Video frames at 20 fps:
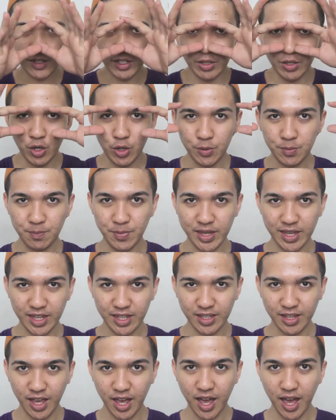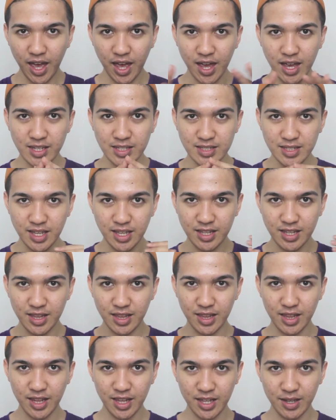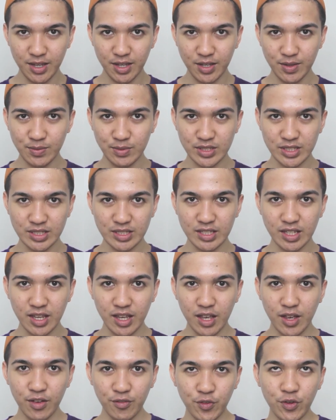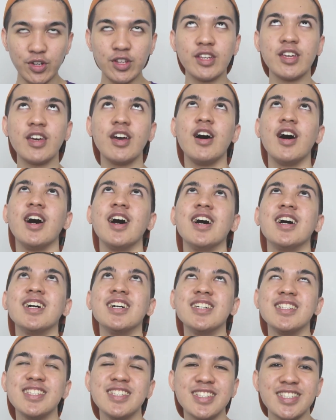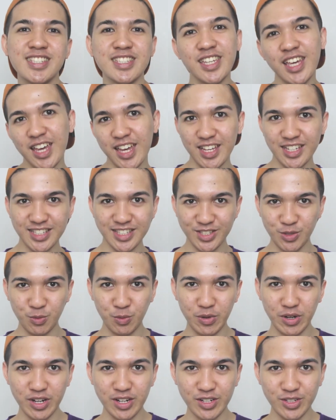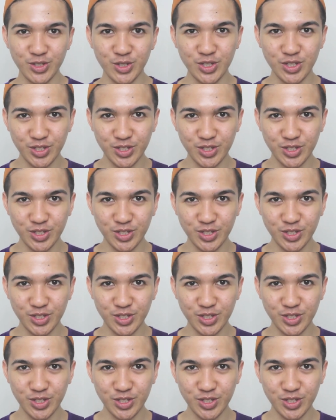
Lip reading: Go pink eyes and lips for the gods, cause we're